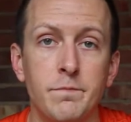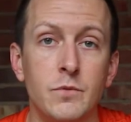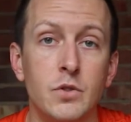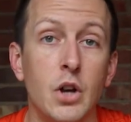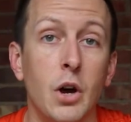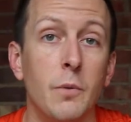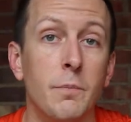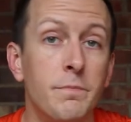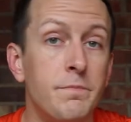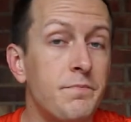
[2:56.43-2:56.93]

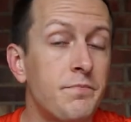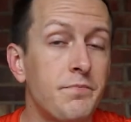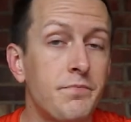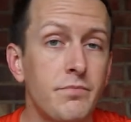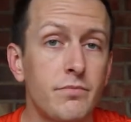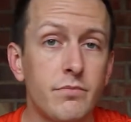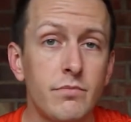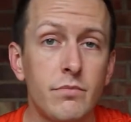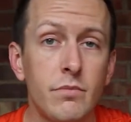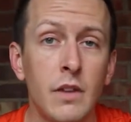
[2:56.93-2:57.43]
So
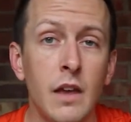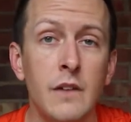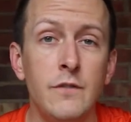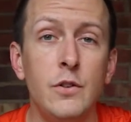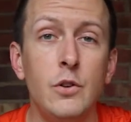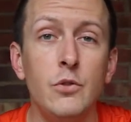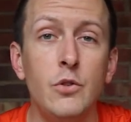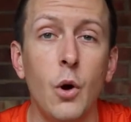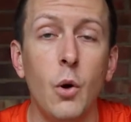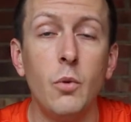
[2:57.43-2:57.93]
if
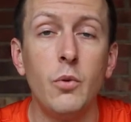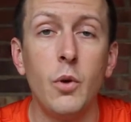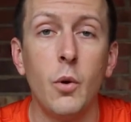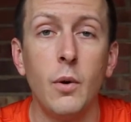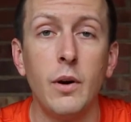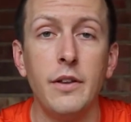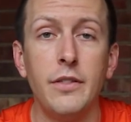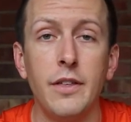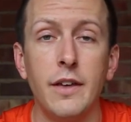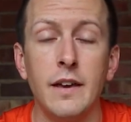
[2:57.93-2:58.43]
you don't know
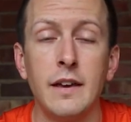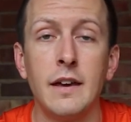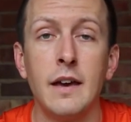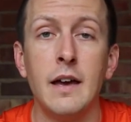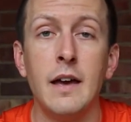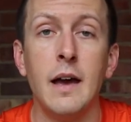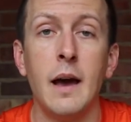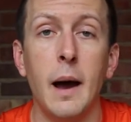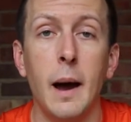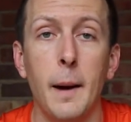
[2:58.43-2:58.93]
anything
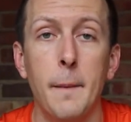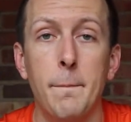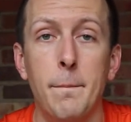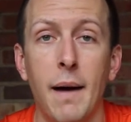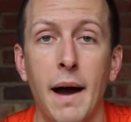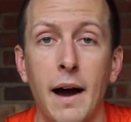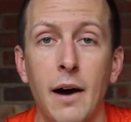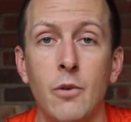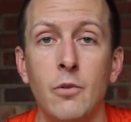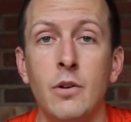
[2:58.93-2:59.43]

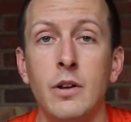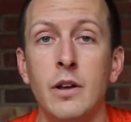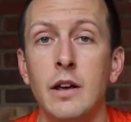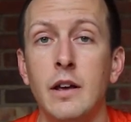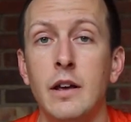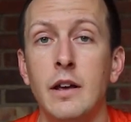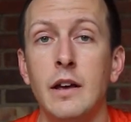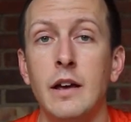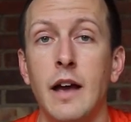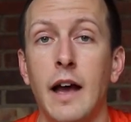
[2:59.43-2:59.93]
about
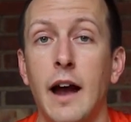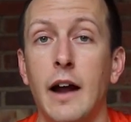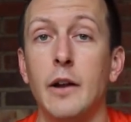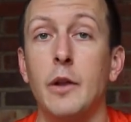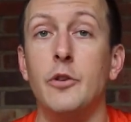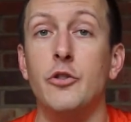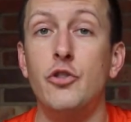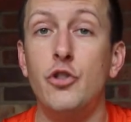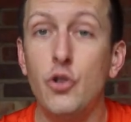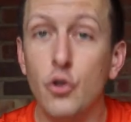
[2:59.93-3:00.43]
how
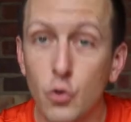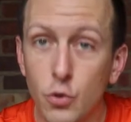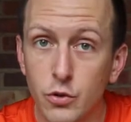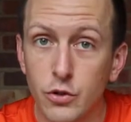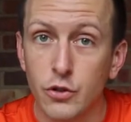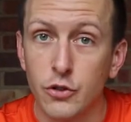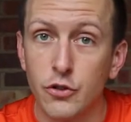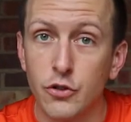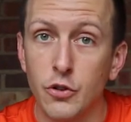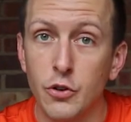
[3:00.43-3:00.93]
to choose
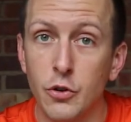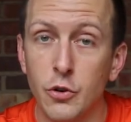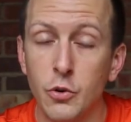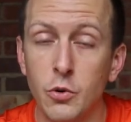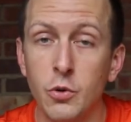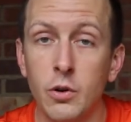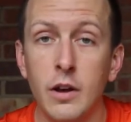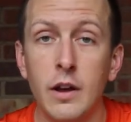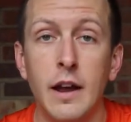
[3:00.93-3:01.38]
a shoe